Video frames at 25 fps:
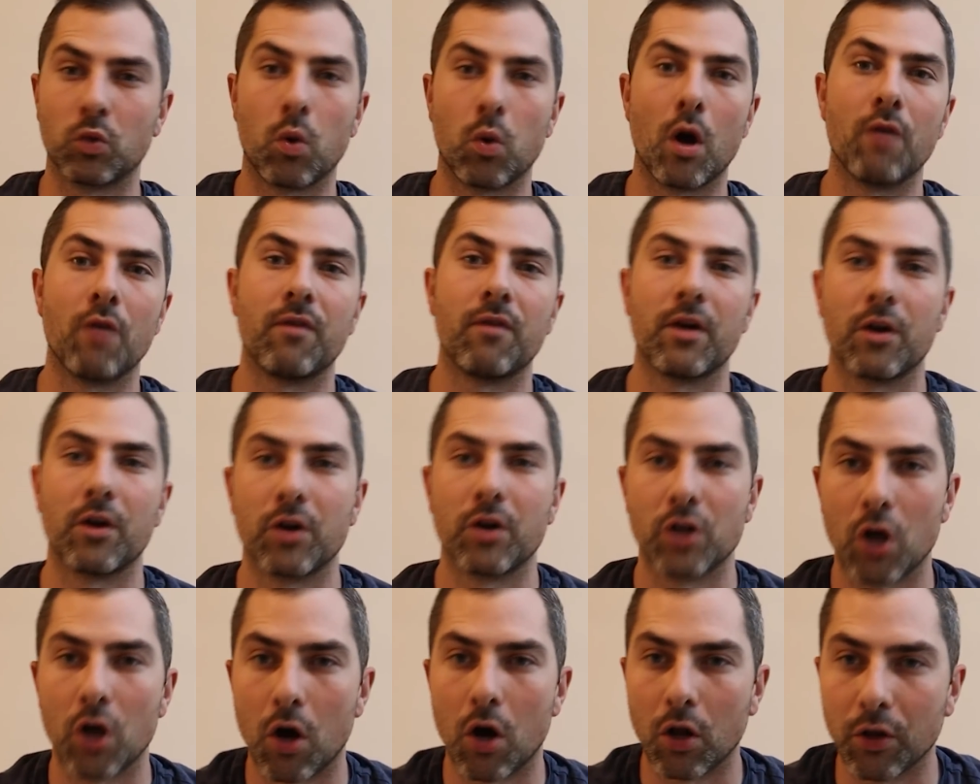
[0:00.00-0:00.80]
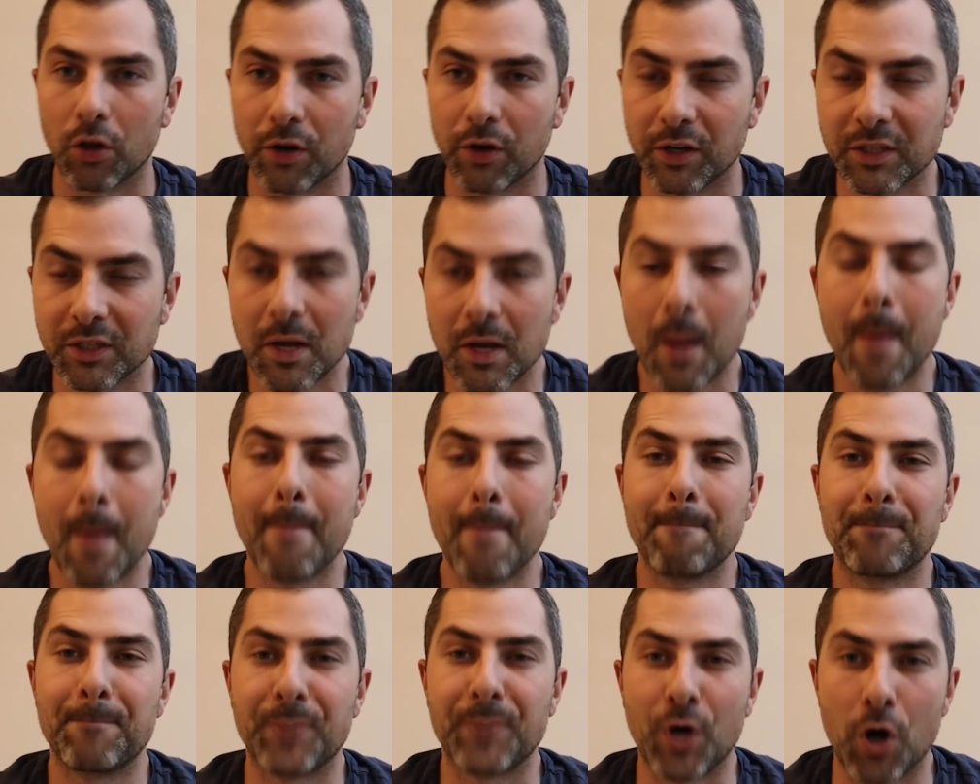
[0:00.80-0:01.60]
$1,200
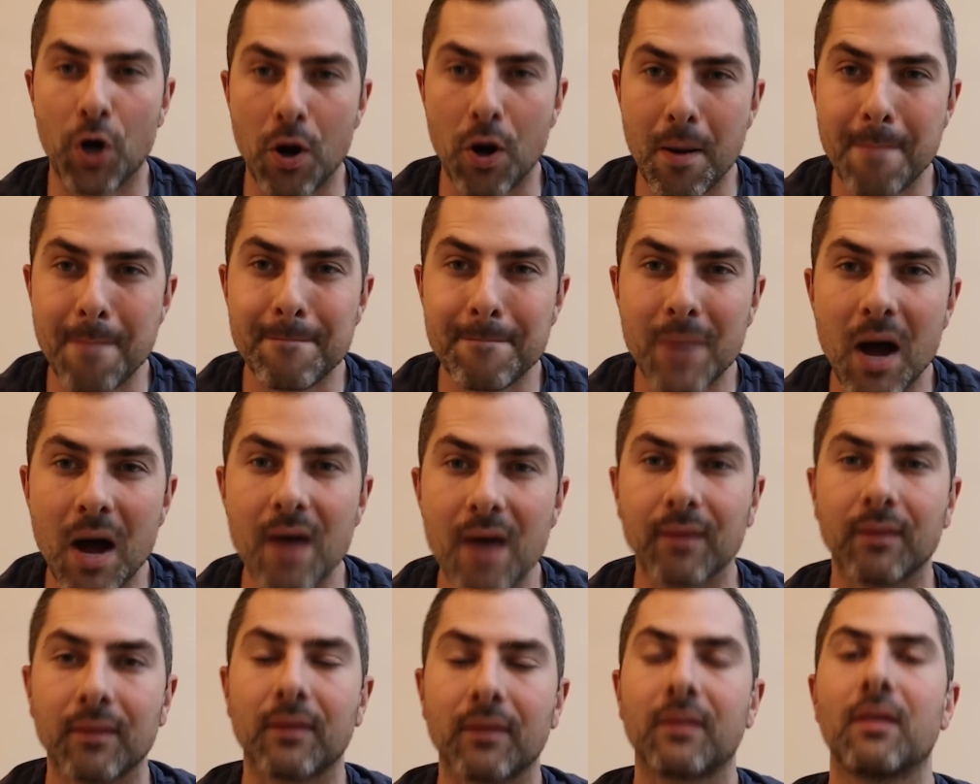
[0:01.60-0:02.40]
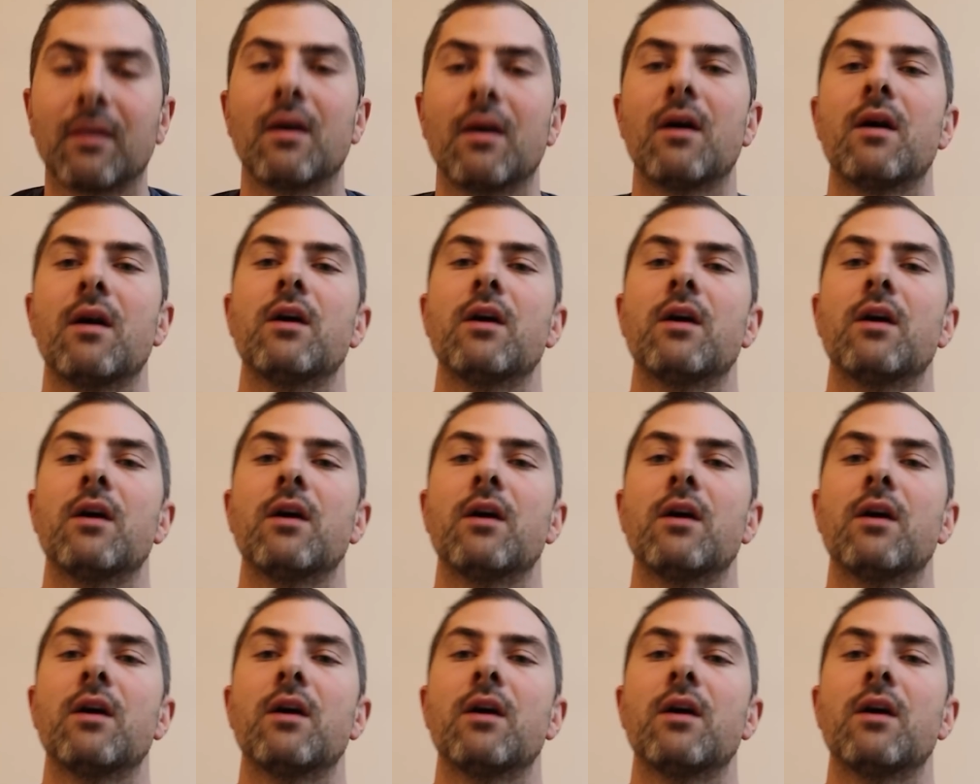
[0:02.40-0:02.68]
per month